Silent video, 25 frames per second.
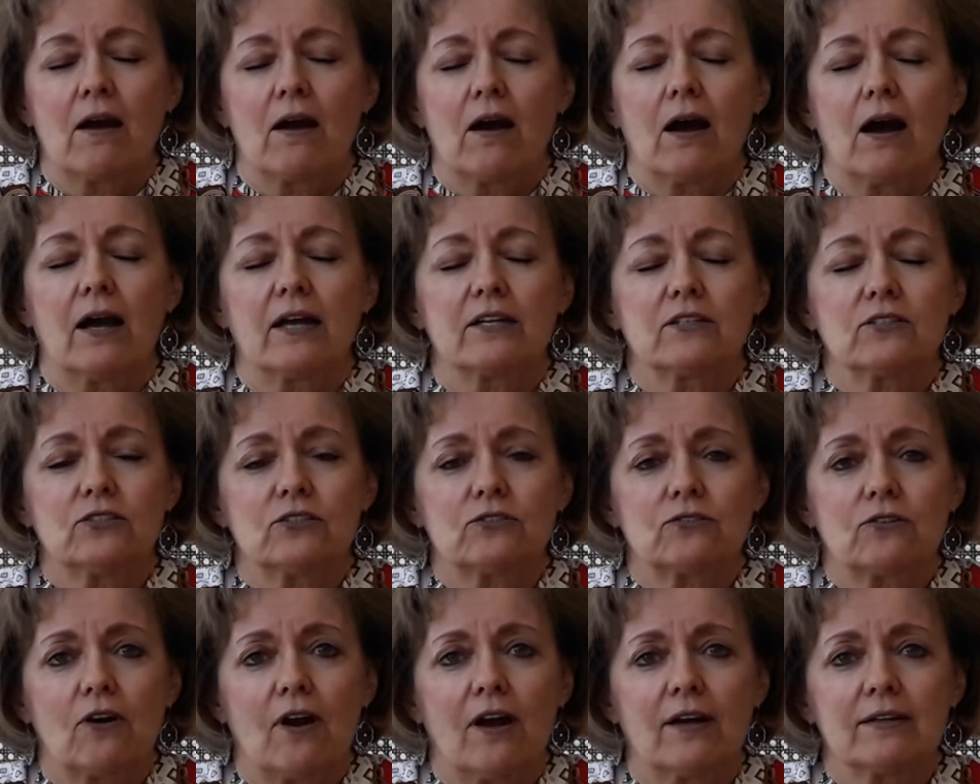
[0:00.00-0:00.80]
I
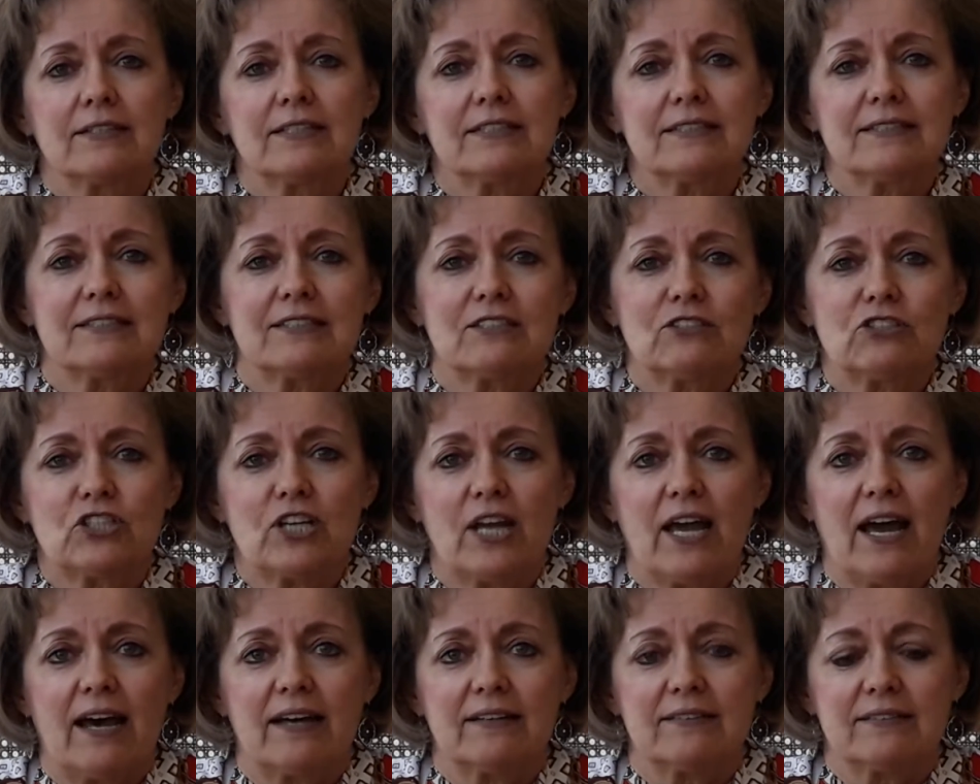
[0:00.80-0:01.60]
strongly
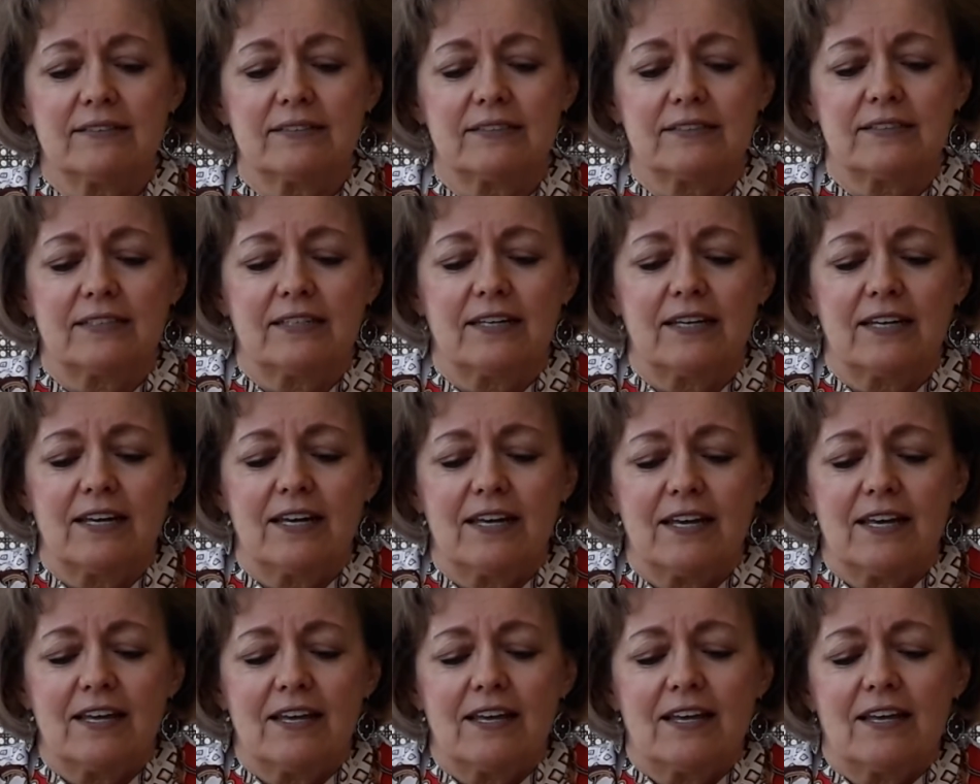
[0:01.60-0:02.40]
suggest
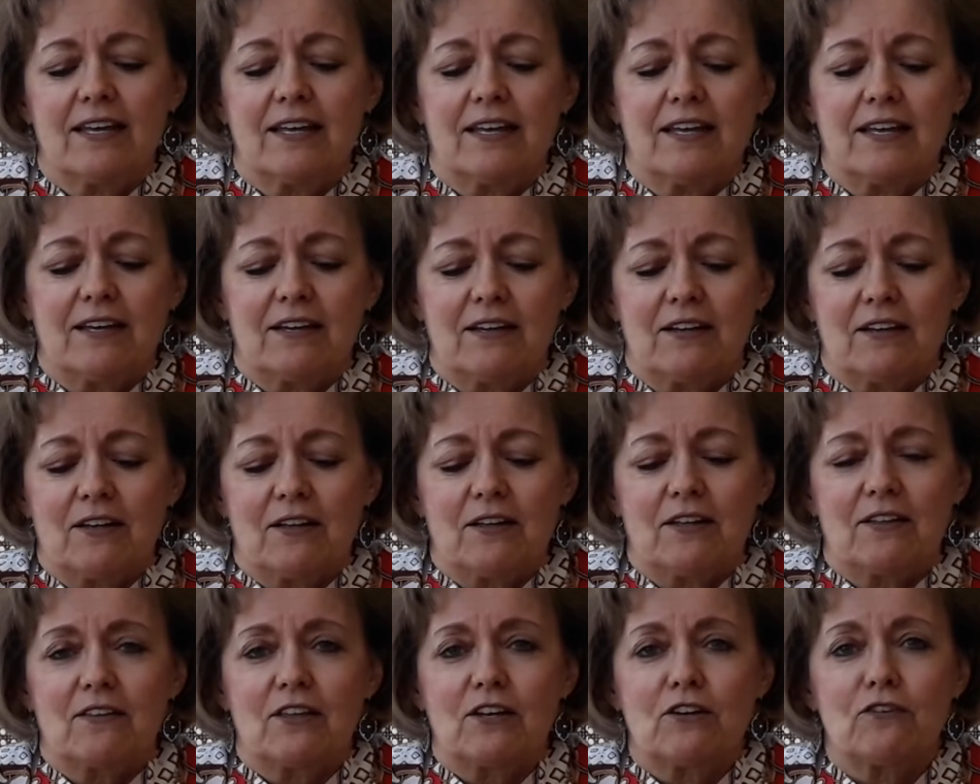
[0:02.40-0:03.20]

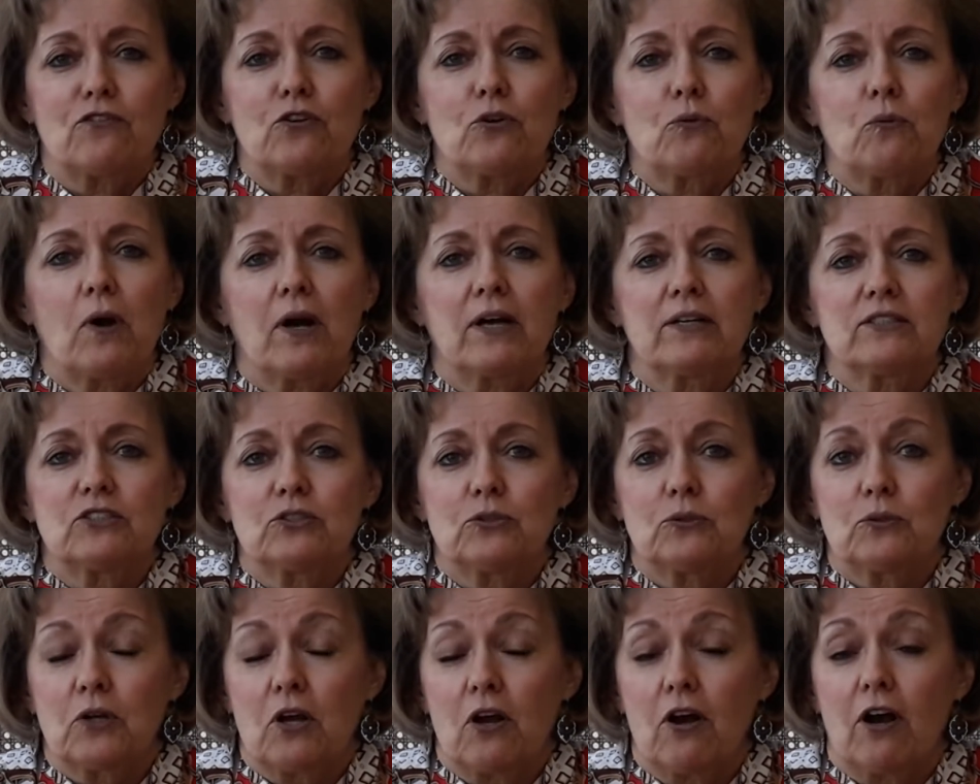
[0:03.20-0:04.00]
that if you want to
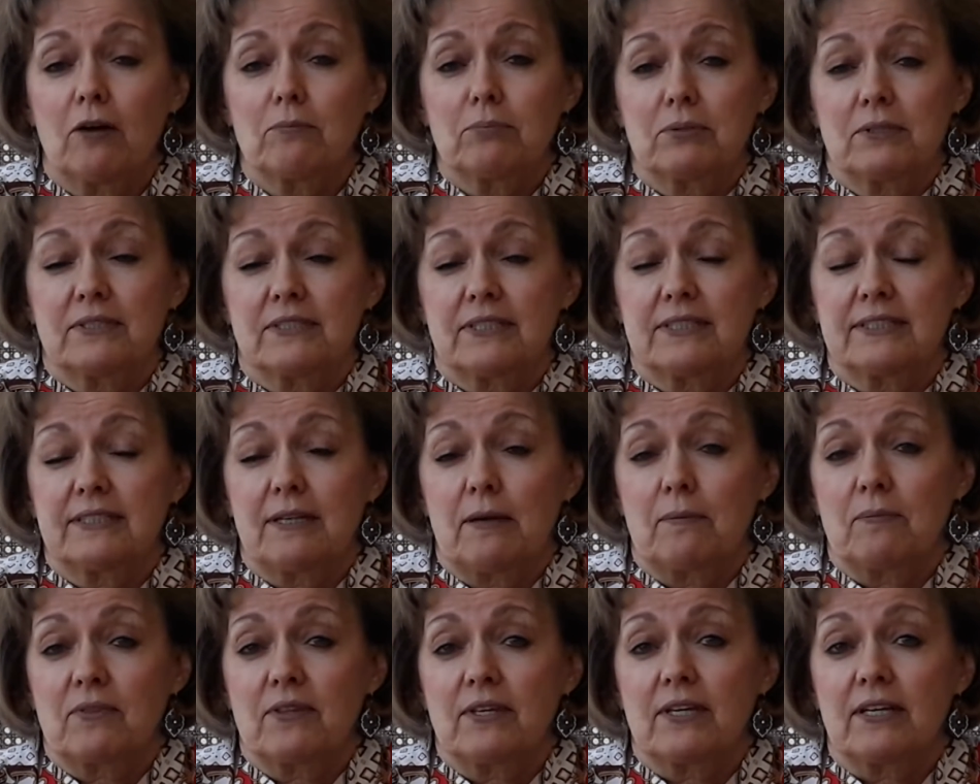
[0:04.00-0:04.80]
accomplish
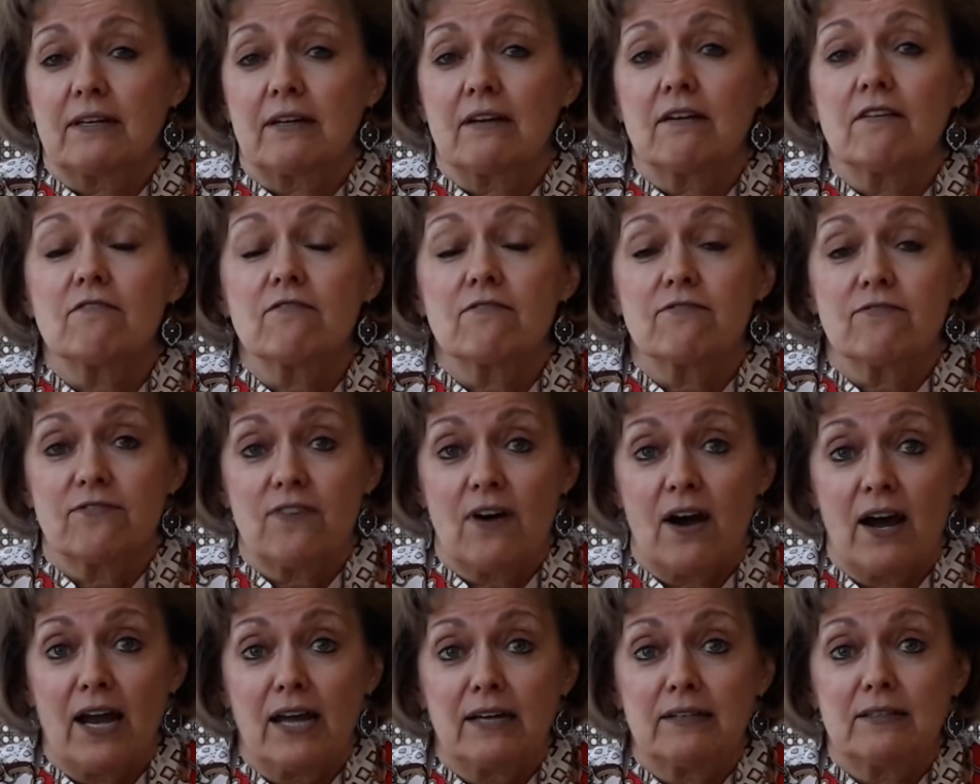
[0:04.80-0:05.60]
something,
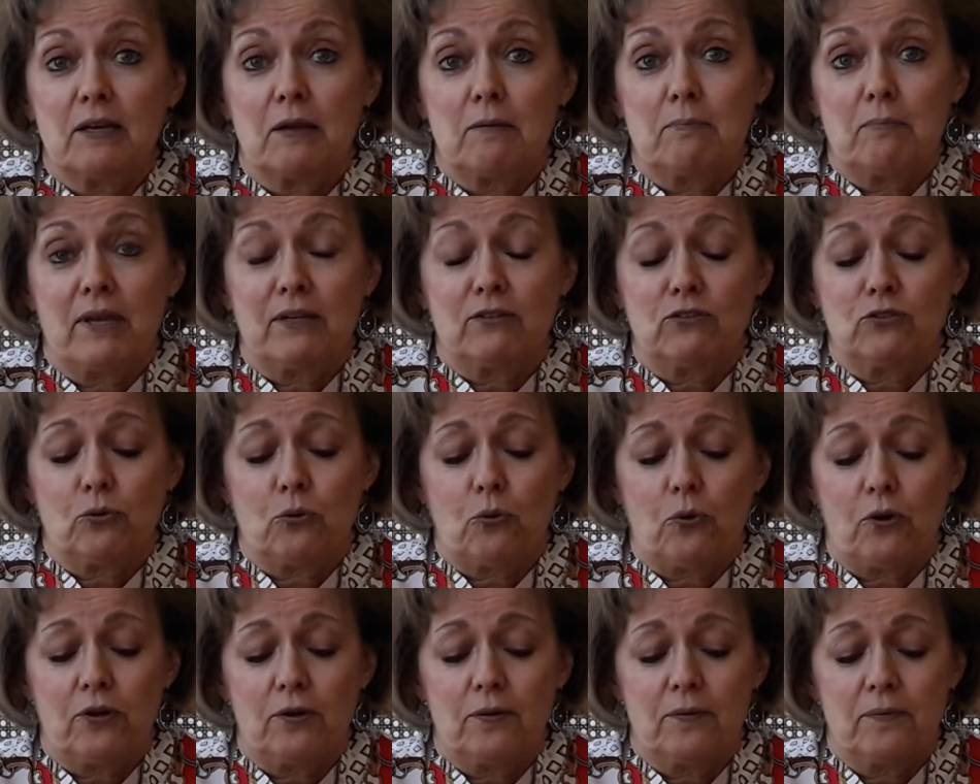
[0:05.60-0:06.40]
find a
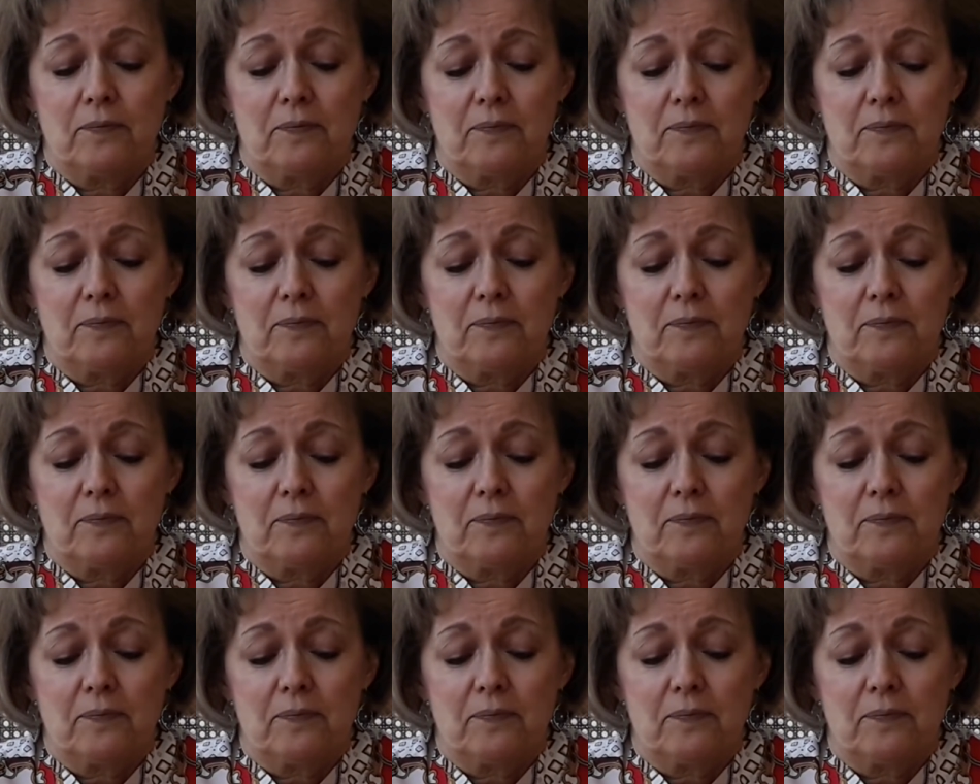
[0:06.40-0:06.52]
mentor.